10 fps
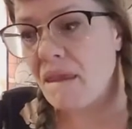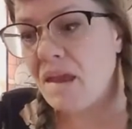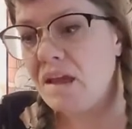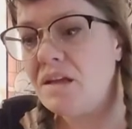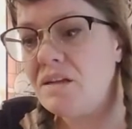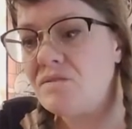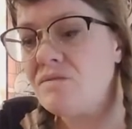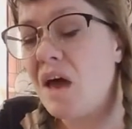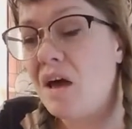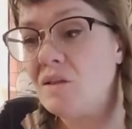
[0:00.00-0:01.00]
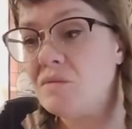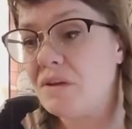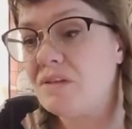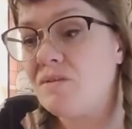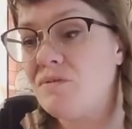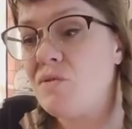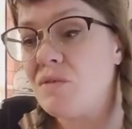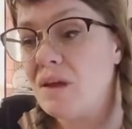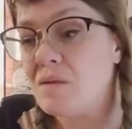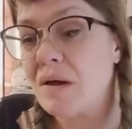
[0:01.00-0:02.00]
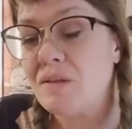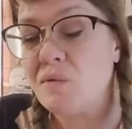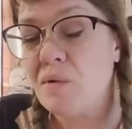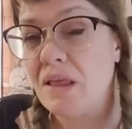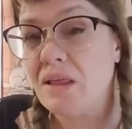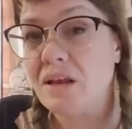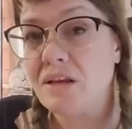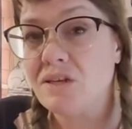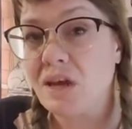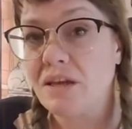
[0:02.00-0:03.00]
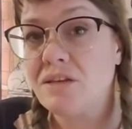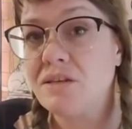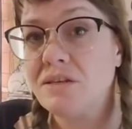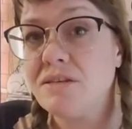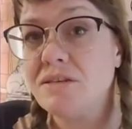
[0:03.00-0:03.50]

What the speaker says: Each of the elements, if you think about the way that it changes,